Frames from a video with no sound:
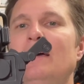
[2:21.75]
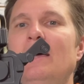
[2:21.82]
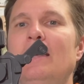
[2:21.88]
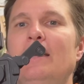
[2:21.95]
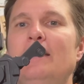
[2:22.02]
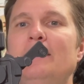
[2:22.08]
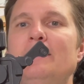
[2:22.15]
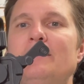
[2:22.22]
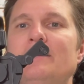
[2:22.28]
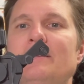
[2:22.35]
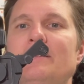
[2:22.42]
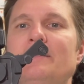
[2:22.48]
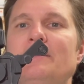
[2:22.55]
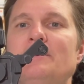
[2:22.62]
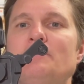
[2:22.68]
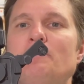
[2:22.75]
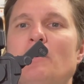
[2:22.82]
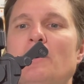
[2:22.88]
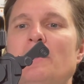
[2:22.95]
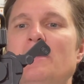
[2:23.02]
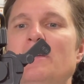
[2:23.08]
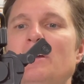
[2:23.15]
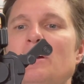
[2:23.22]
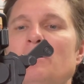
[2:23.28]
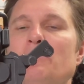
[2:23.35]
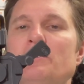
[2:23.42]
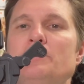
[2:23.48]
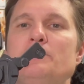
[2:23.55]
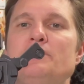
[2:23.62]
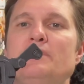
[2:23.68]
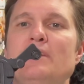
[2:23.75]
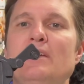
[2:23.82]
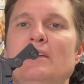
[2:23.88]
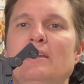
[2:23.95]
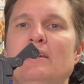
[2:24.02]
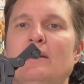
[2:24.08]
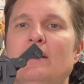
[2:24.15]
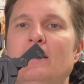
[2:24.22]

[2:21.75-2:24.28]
And this part here, which you see,